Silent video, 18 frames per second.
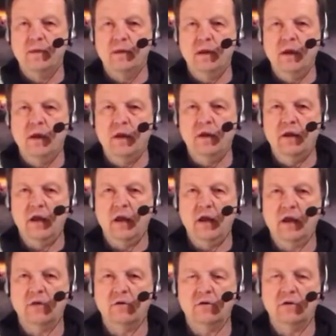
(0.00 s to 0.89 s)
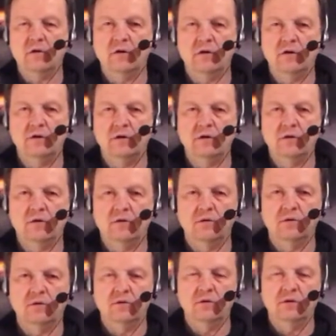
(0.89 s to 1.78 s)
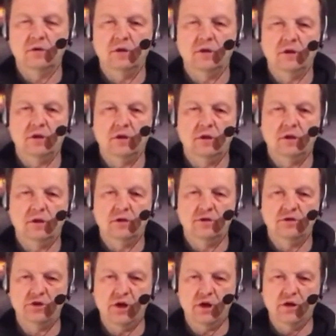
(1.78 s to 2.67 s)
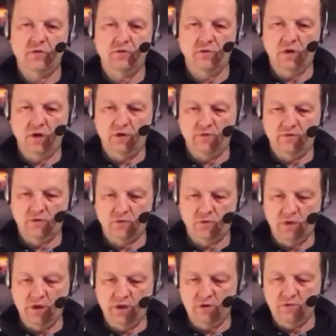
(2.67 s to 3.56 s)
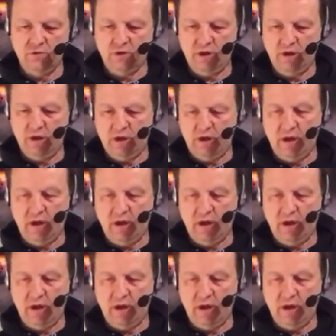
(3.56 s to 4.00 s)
And had her until early January of 2020.